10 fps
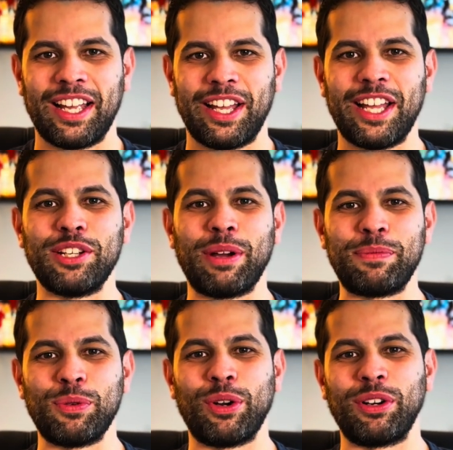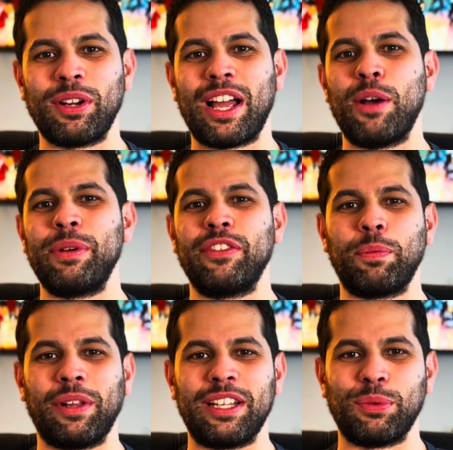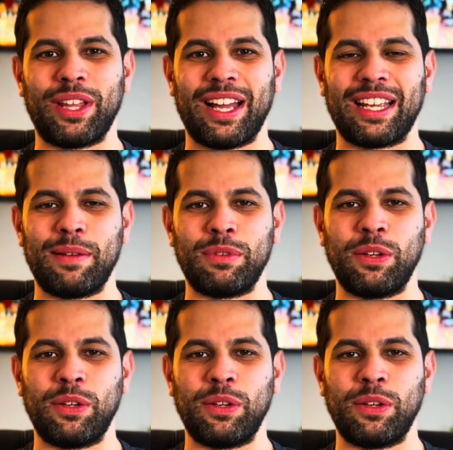And you might be wondering, how big of a place will that get me?